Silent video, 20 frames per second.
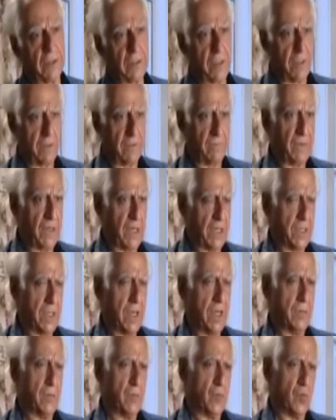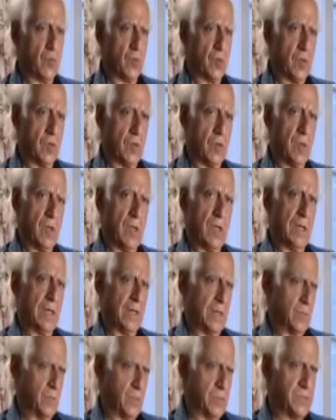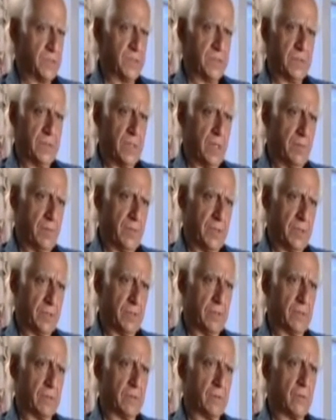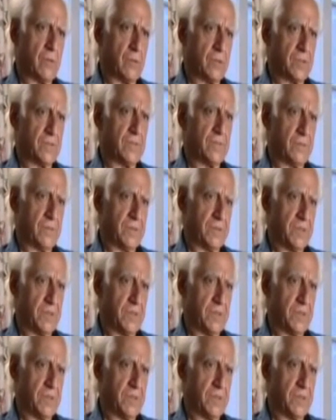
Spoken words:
In the Vietnam War, it wasn't the dominant cause of loss.